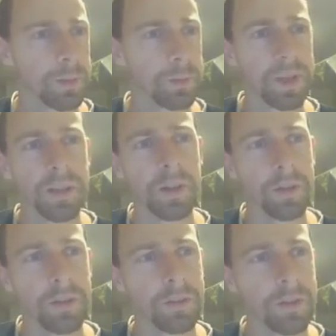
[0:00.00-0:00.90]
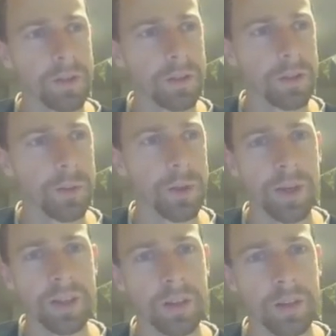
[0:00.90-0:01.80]
but you know, there's there's so many
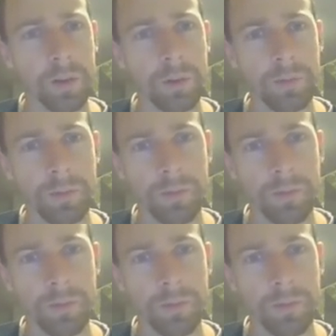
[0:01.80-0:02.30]
ways to do